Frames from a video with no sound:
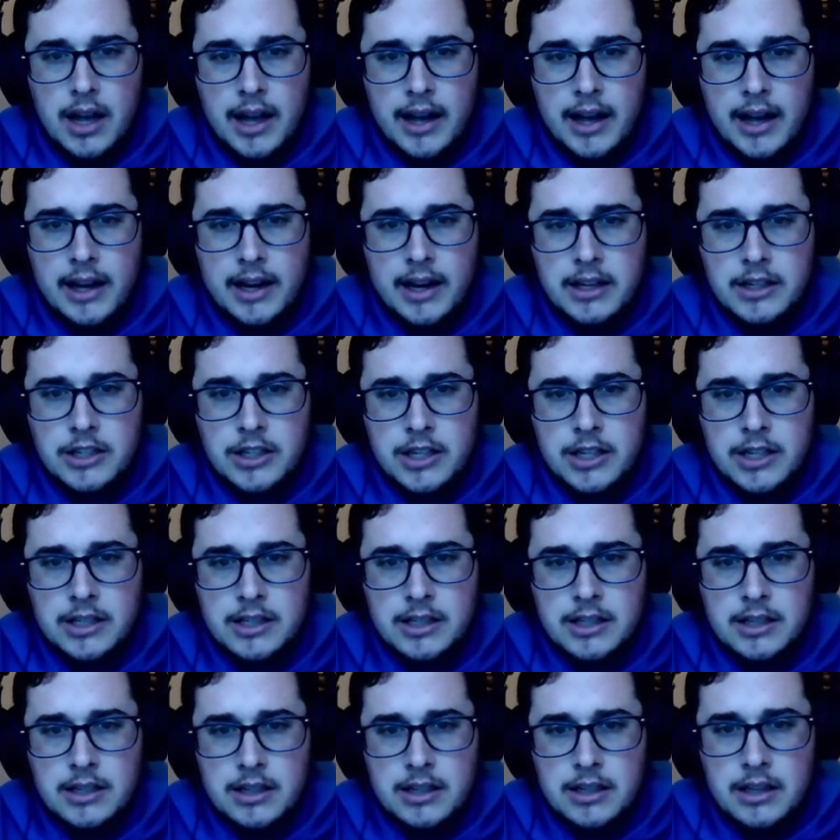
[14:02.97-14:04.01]
I gotta
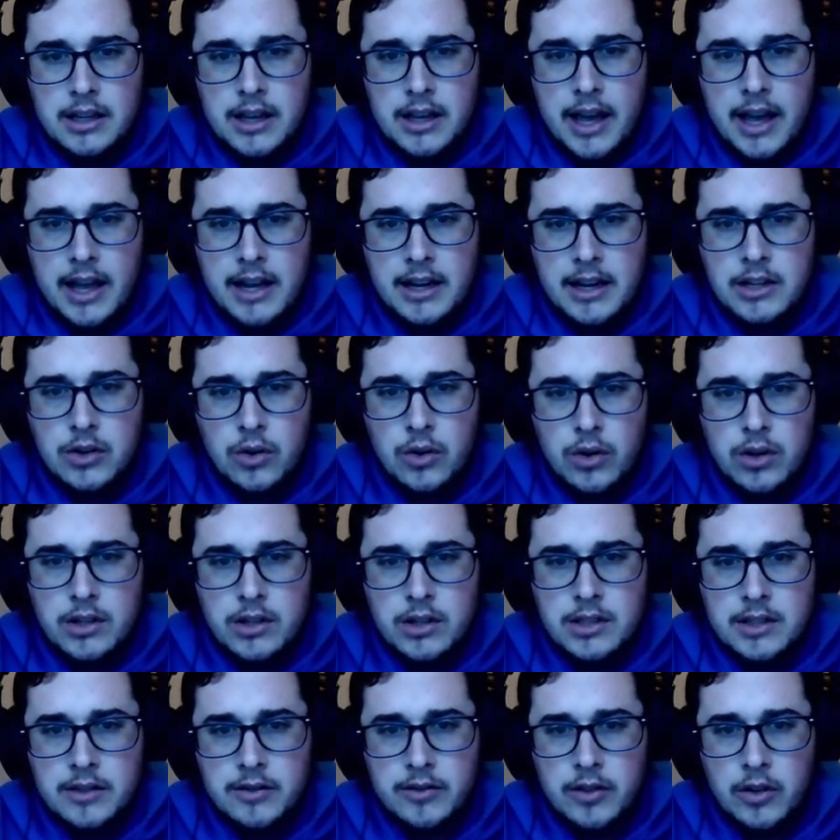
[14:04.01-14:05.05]
just head
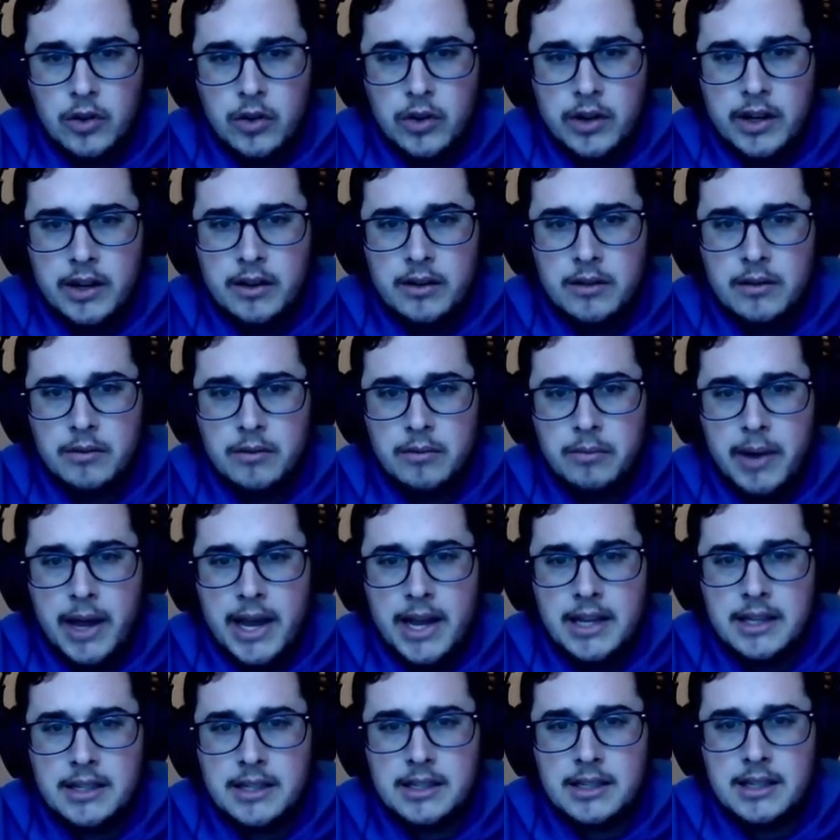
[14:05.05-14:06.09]
towards the floating
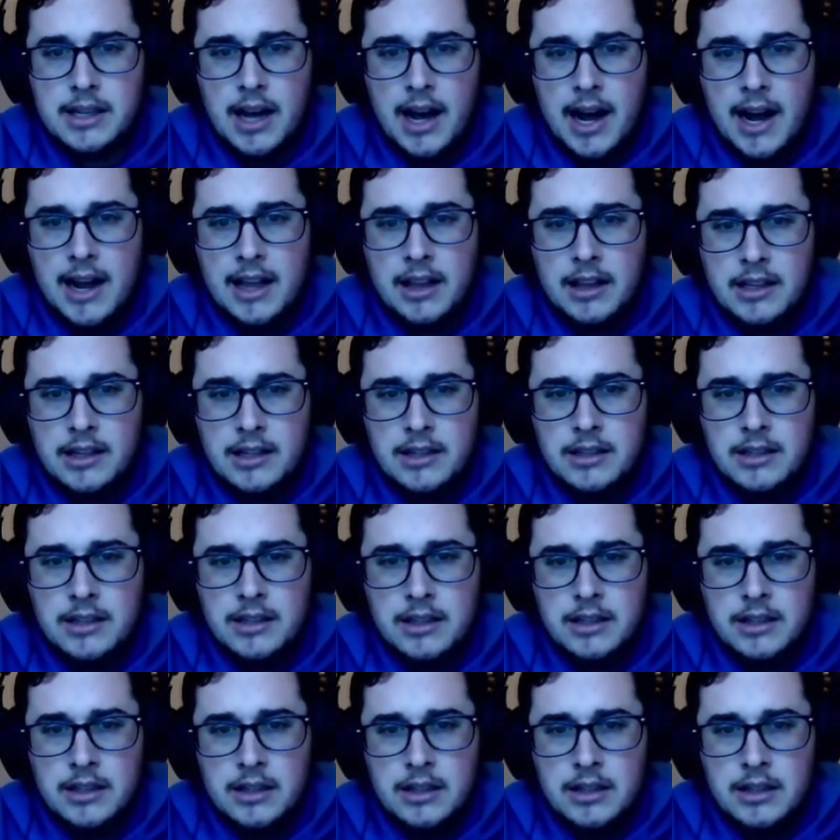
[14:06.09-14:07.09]
base island,